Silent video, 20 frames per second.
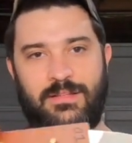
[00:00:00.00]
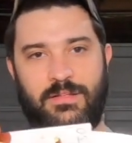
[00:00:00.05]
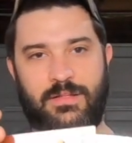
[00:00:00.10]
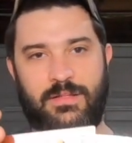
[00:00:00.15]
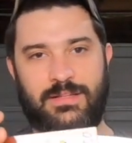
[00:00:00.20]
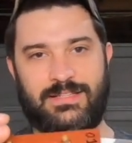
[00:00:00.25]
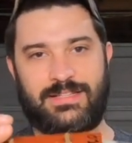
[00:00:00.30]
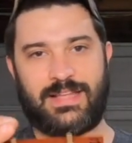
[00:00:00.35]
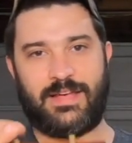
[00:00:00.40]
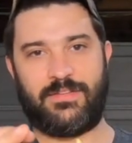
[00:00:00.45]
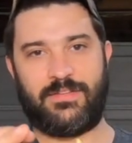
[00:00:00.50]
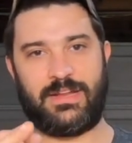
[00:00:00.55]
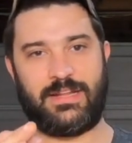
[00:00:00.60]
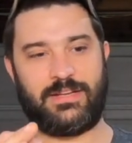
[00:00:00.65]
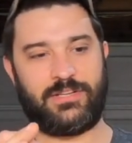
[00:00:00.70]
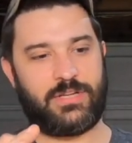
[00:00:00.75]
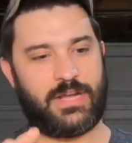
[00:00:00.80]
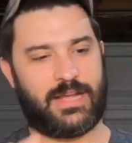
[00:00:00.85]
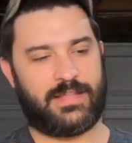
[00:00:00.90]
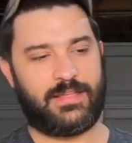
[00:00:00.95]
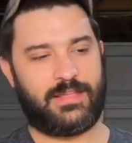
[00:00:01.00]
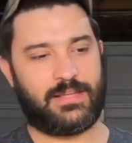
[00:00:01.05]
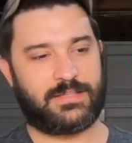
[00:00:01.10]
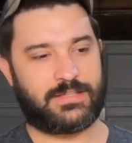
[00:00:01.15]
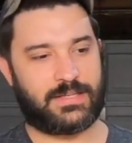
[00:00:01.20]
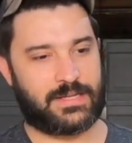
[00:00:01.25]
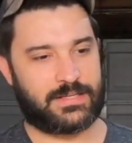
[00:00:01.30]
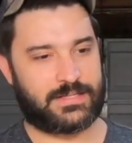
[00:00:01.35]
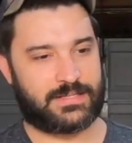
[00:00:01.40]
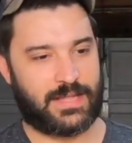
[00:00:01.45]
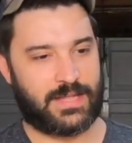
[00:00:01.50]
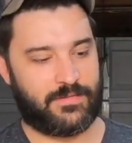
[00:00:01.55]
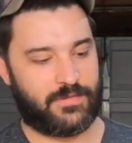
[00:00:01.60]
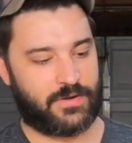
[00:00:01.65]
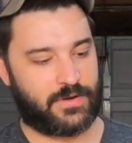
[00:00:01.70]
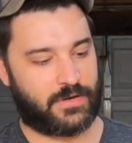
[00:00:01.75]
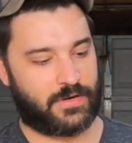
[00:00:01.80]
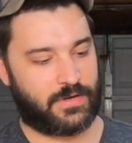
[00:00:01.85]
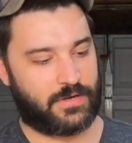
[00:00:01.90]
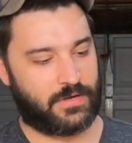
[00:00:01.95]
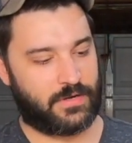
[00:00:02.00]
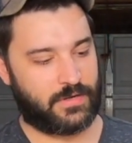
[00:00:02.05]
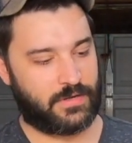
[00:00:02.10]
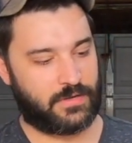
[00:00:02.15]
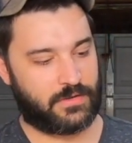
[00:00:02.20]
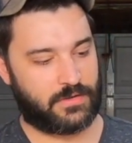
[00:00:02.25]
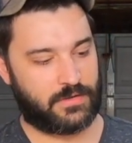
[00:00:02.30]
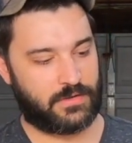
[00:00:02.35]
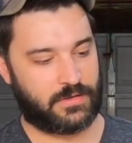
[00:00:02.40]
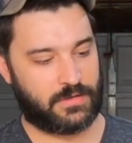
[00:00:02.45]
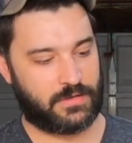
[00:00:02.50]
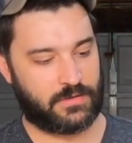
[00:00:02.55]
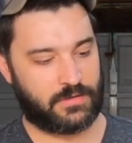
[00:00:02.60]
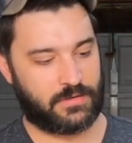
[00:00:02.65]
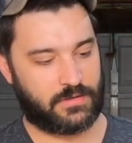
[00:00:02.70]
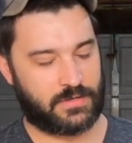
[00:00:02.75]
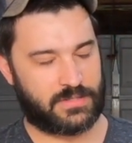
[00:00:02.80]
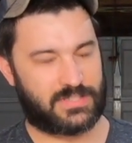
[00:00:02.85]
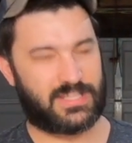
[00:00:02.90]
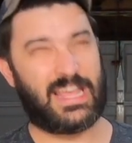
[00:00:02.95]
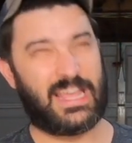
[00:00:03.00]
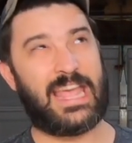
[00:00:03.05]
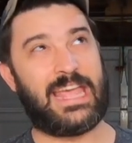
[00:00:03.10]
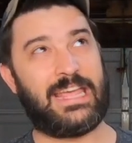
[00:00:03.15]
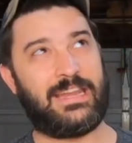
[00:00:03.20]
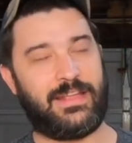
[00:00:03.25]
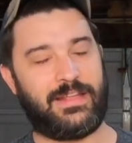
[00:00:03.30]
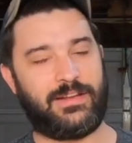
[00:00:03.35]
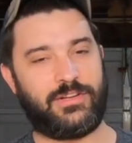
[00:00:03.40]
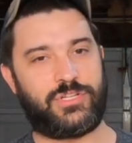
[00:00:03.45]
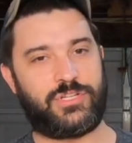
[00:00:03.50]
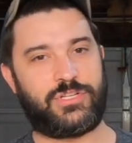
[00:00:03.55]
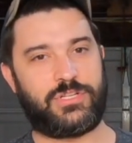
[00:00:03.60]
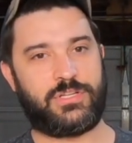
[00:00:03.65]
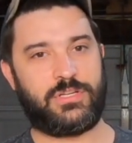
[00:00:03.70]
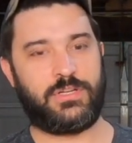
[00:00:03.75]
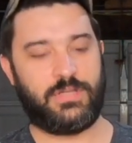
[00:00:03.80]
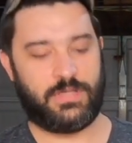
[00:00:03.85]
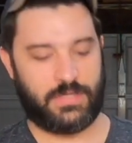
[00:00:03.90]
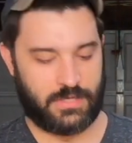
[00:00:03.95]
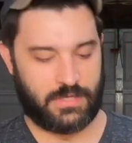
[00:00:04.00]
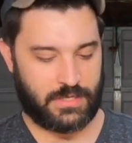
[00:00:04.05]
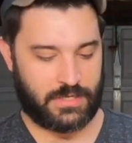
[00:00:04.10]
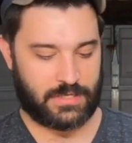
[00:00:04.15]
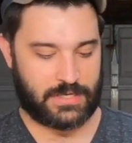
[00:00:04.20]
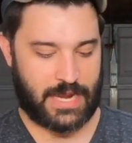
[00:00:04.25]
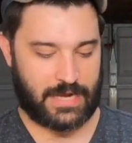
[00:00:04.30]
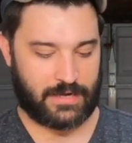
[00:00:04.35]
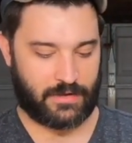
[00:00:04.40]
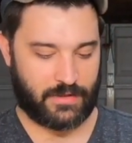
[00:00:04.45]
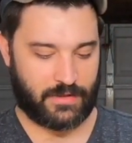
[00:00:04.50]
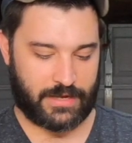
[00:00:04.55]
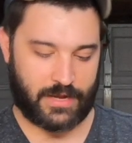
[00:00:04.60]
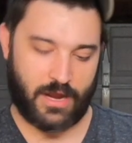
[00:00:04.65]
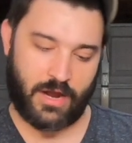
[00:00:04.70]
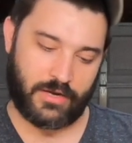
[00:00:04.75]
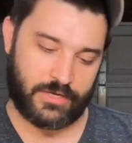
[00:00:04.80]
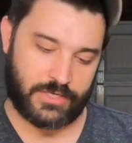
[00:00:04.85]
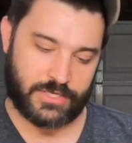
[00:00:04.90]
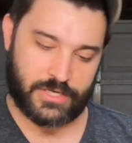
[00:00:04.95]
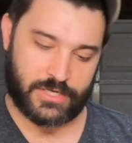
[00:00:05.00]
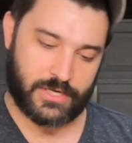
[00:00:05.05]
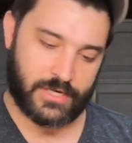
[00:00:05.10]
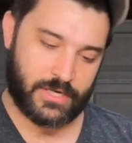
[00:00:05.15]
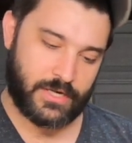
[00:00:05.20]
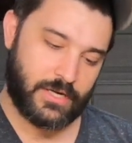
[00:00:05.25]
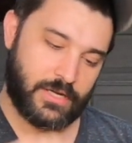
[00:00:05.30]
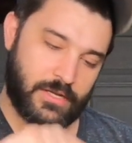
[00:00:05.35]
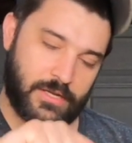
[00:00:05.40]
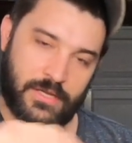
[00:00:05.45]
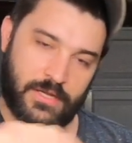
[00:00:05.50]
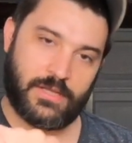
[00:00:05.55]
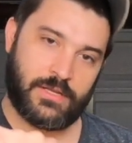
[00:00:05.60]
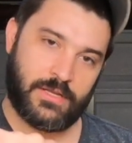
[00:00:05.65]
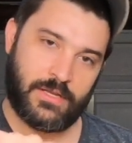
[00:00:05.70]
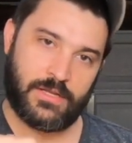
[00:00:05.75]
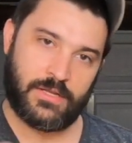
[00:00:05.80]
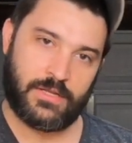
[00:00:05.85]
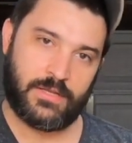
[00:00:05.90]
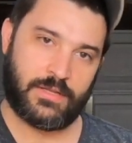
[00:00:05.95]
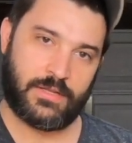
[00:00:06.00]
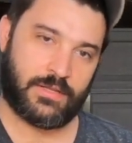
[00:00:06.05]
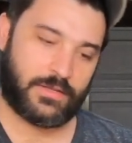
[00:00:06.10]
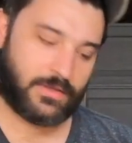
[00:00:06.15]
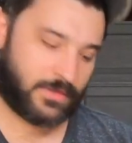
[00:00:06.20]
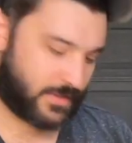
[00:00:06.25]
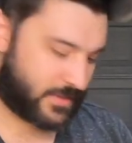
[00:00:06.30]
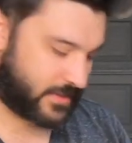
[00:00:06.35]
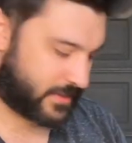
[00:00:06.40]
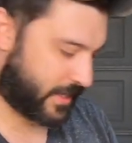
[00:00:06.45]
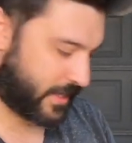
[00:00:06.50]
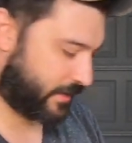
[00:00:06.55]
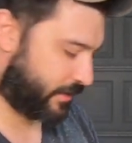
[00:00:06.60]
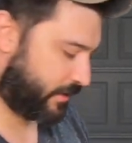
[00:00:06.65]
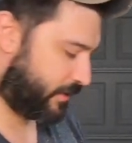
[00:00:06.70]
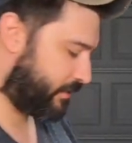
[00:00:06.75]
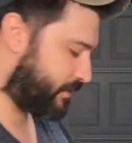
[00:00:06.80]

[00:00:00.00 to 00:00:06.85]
7 inch, I think it's like a 7 or it's an 8 inch kind of like hunter Skinner